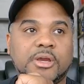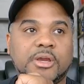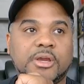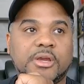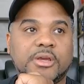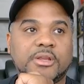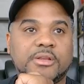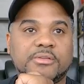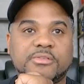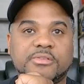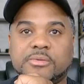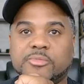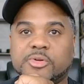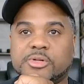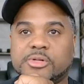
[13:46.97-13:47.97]
And
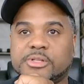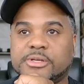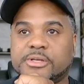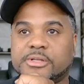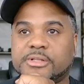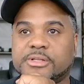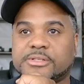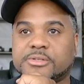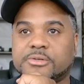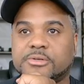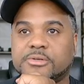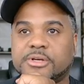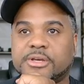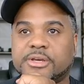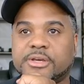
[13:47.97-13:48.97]
similarly, let's
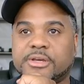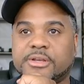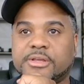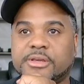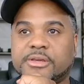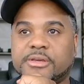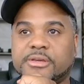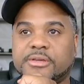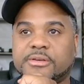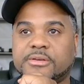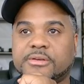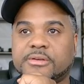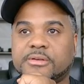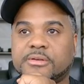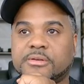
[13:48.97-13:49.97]
go ahead
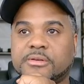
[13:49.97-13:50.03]
and